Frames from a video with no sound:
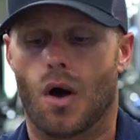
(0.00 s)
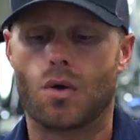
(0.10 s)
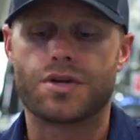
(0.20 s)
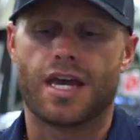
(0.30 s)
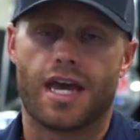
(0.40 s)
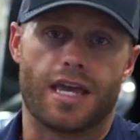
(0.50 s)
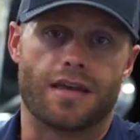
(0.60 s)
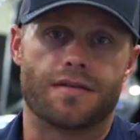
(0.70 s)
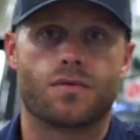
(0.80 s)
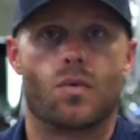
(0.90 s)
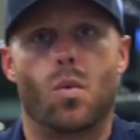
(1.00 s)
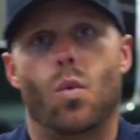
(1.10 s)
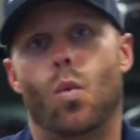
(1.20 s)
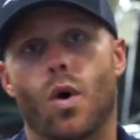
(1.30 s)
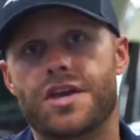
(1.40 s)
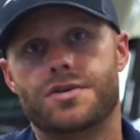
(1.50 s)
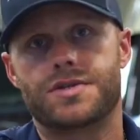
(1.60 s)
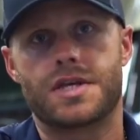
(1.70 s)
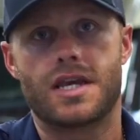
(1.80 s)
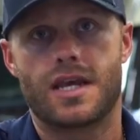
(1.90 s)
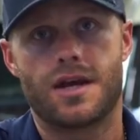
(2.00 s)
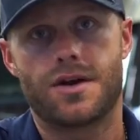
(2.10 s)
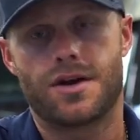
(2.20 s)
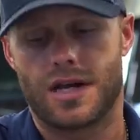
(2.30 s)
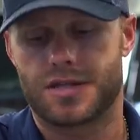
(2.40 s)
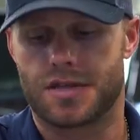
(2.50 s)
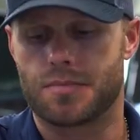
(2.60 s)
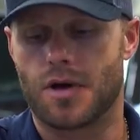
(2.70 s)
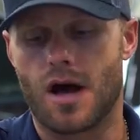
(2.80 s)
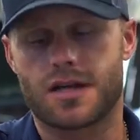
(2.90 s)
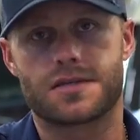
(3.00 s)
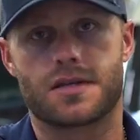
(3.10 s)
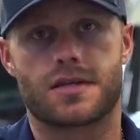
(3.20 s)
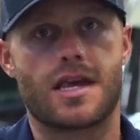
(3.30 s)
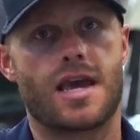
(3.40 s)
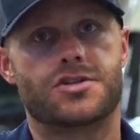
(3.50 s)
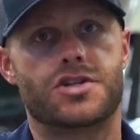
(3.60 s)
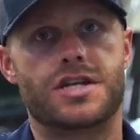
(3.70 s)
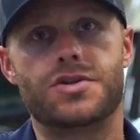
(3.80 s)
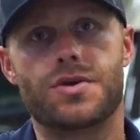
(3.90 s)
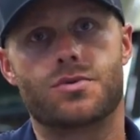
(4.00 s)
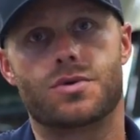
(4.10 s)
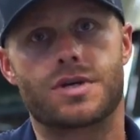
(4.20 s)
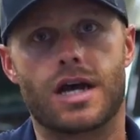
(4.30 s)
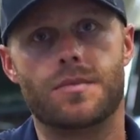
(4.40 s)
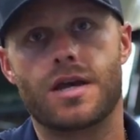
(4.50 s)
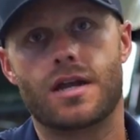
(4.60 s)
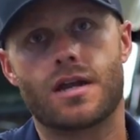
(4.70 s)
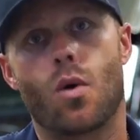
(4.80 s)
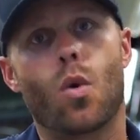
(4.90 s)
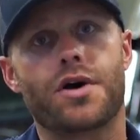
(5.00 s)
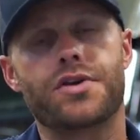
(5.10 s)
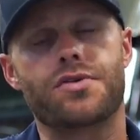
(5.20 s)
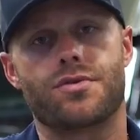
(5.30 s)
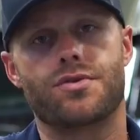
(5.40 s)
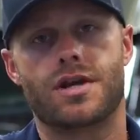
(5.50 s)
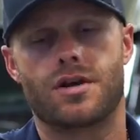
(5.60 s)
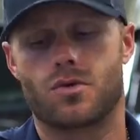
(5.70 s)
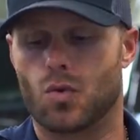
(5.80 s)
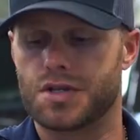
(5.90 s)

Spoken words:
Okay, what you see here is the box that the HD tuner will come in. I'll walk you through here